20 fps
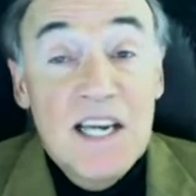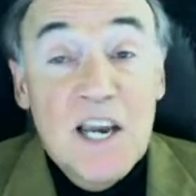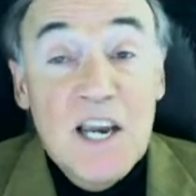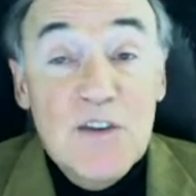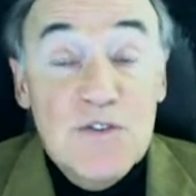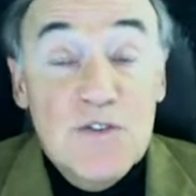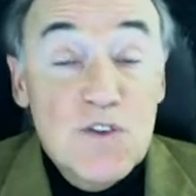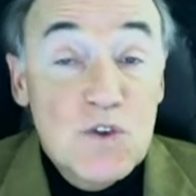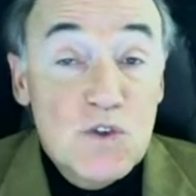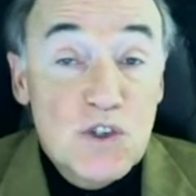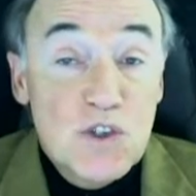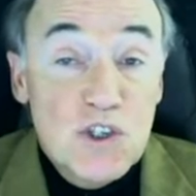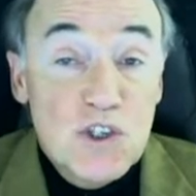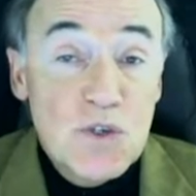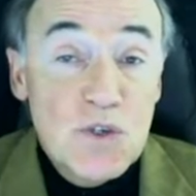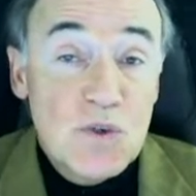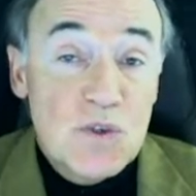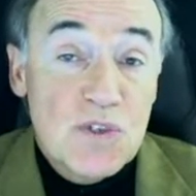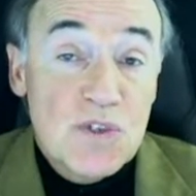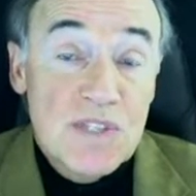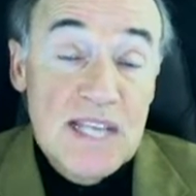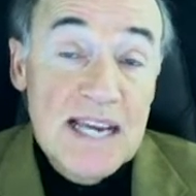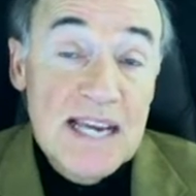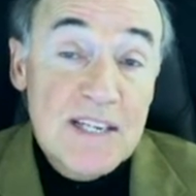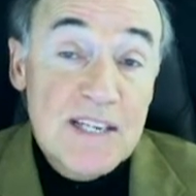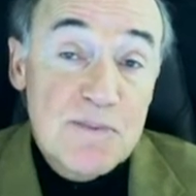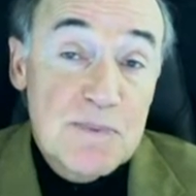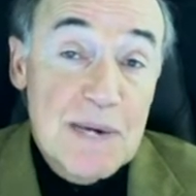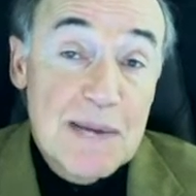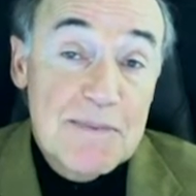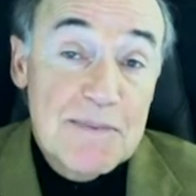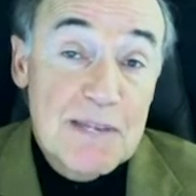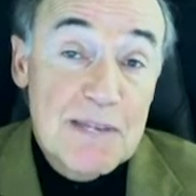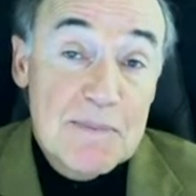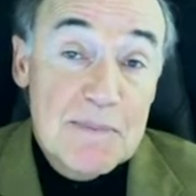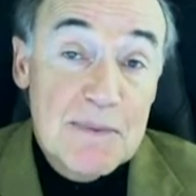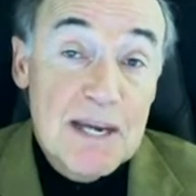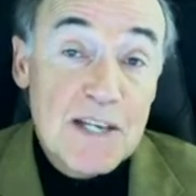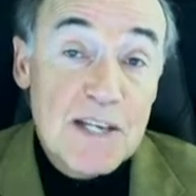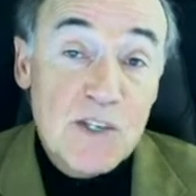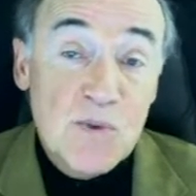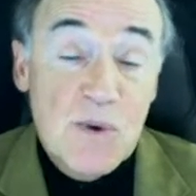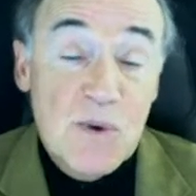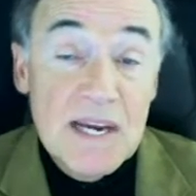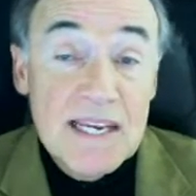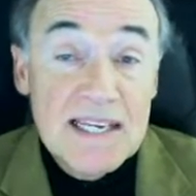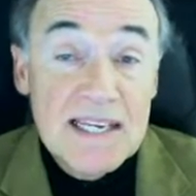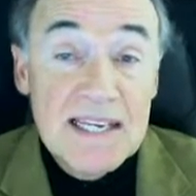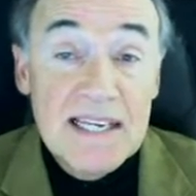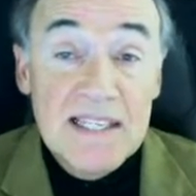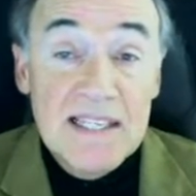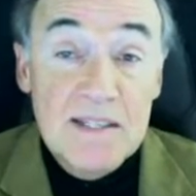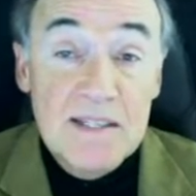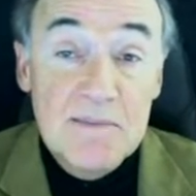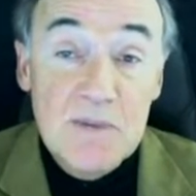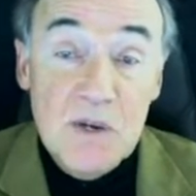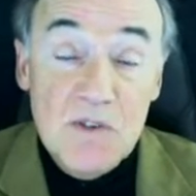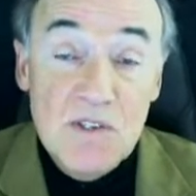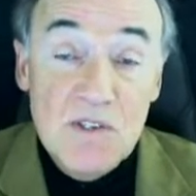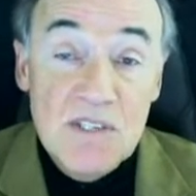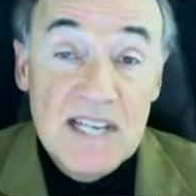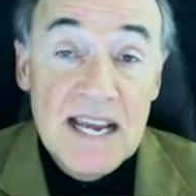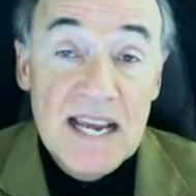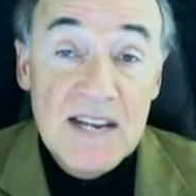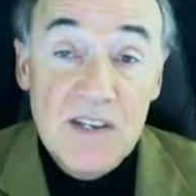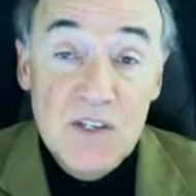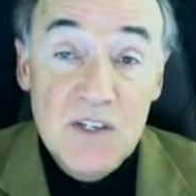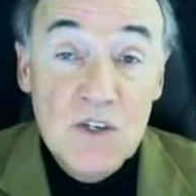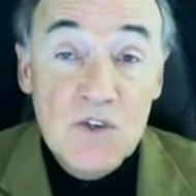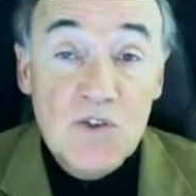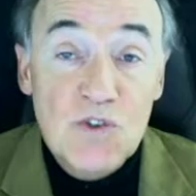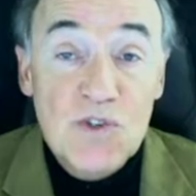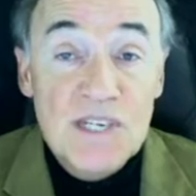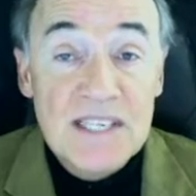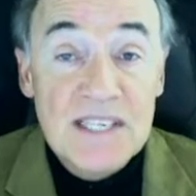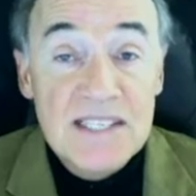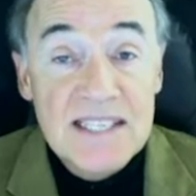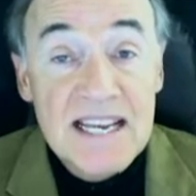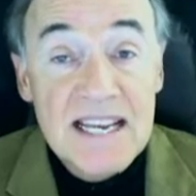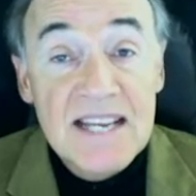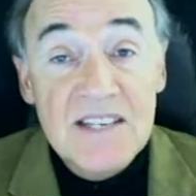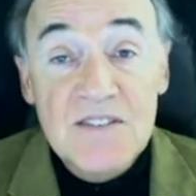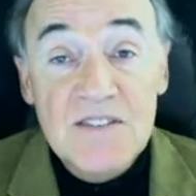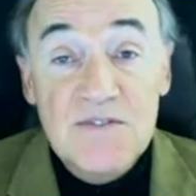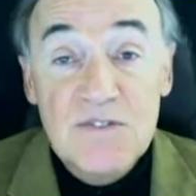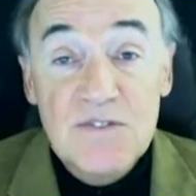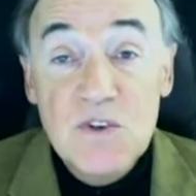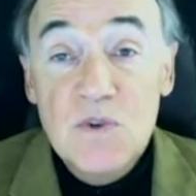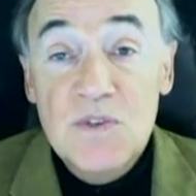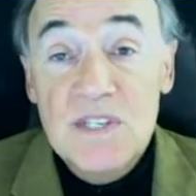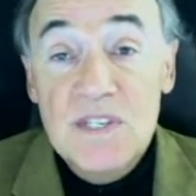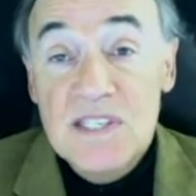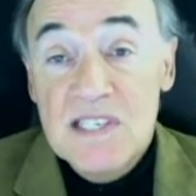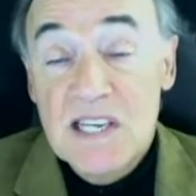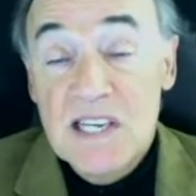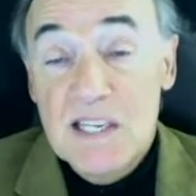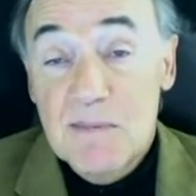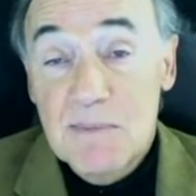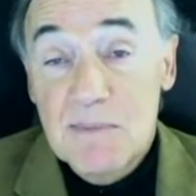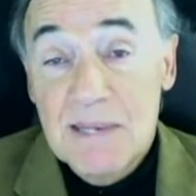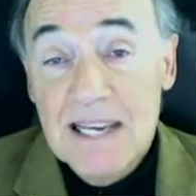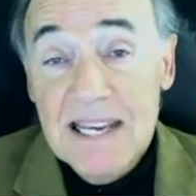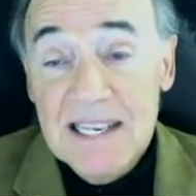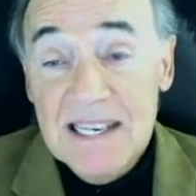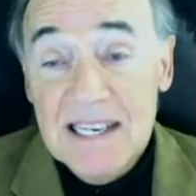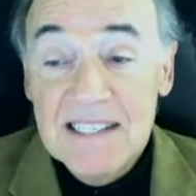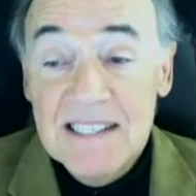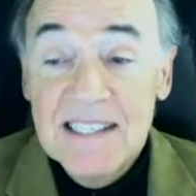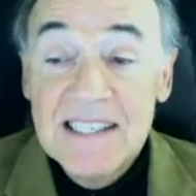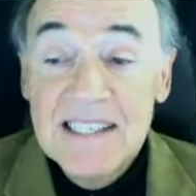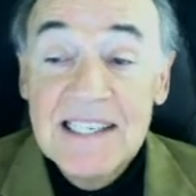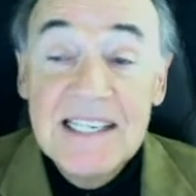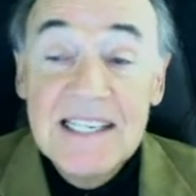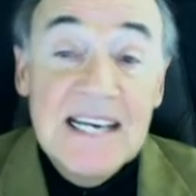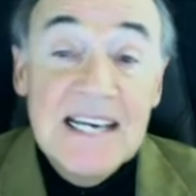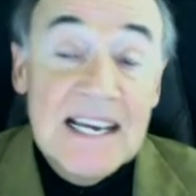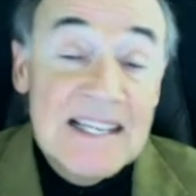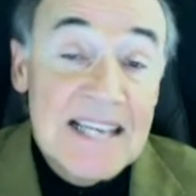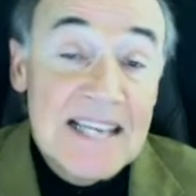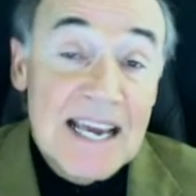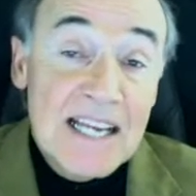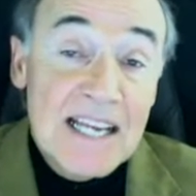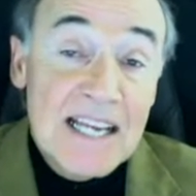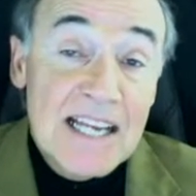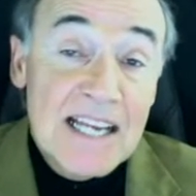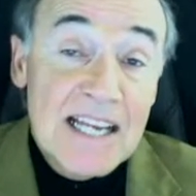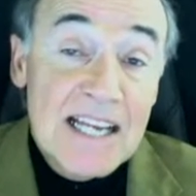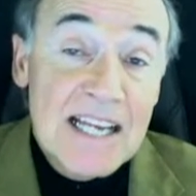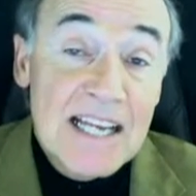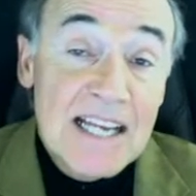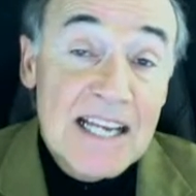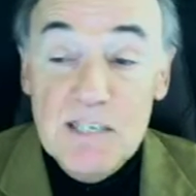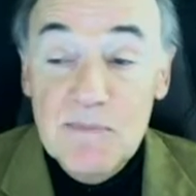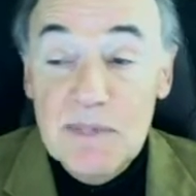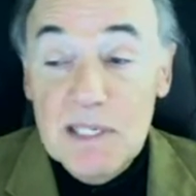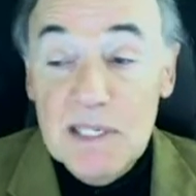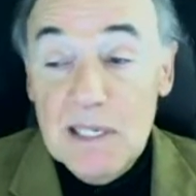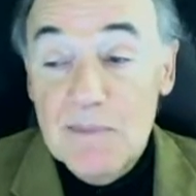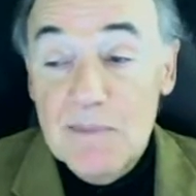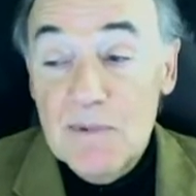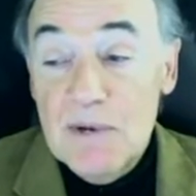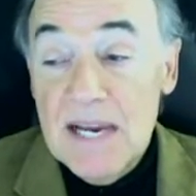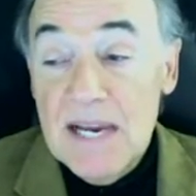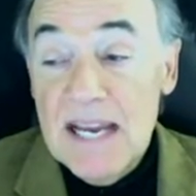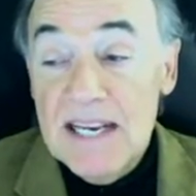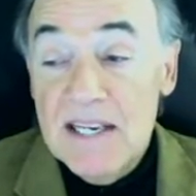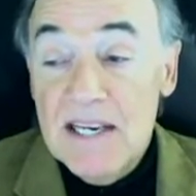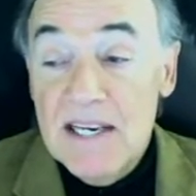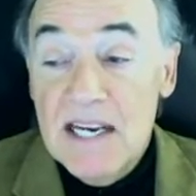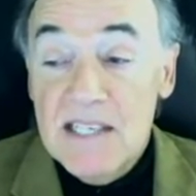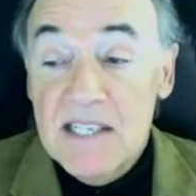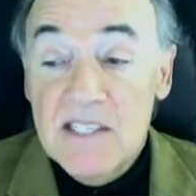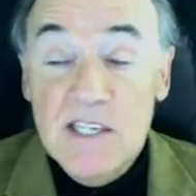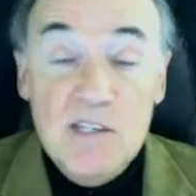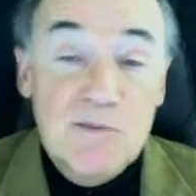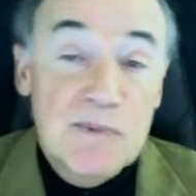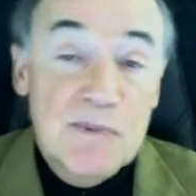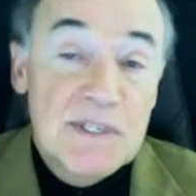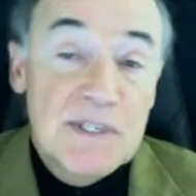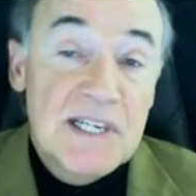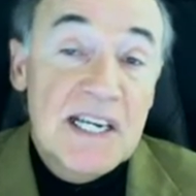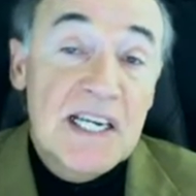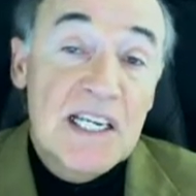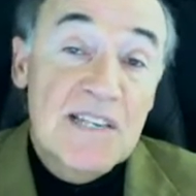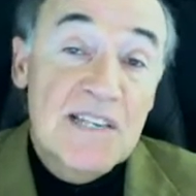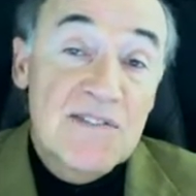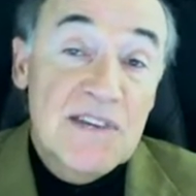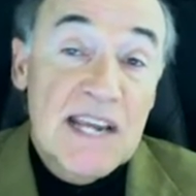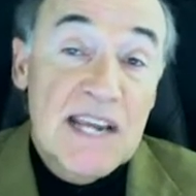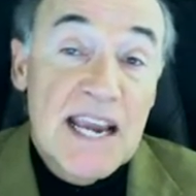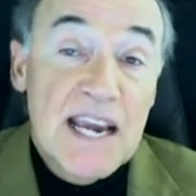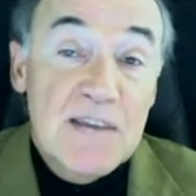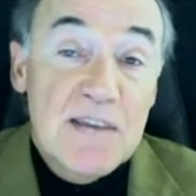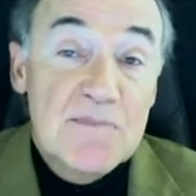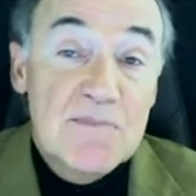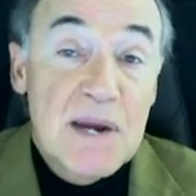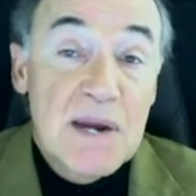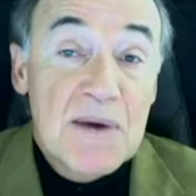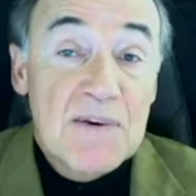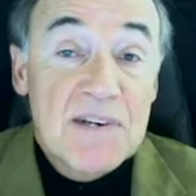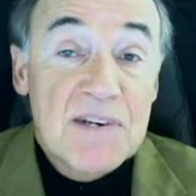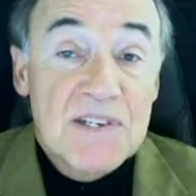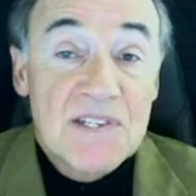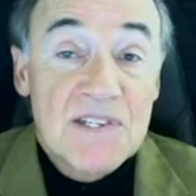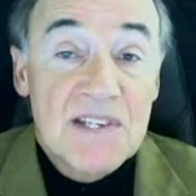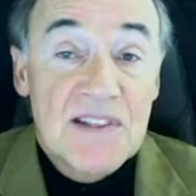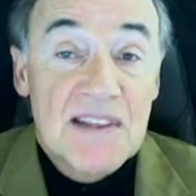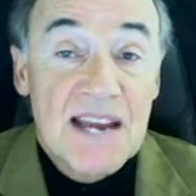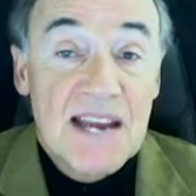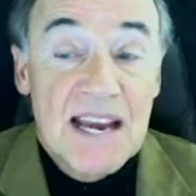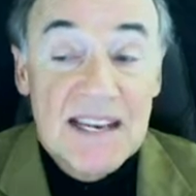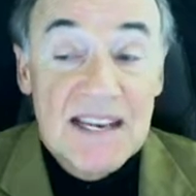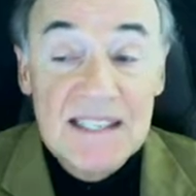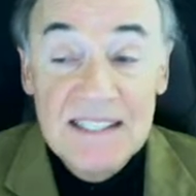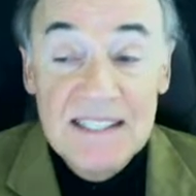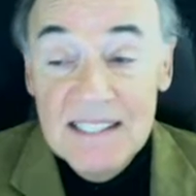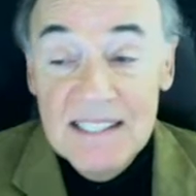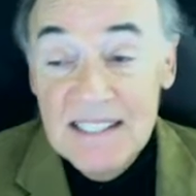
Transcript: If you juice, that's probably the best way to get the most nutrient-dense food that's on the planet. And that'll do a lot to build up your antioxidants, particularly if you add berries to that.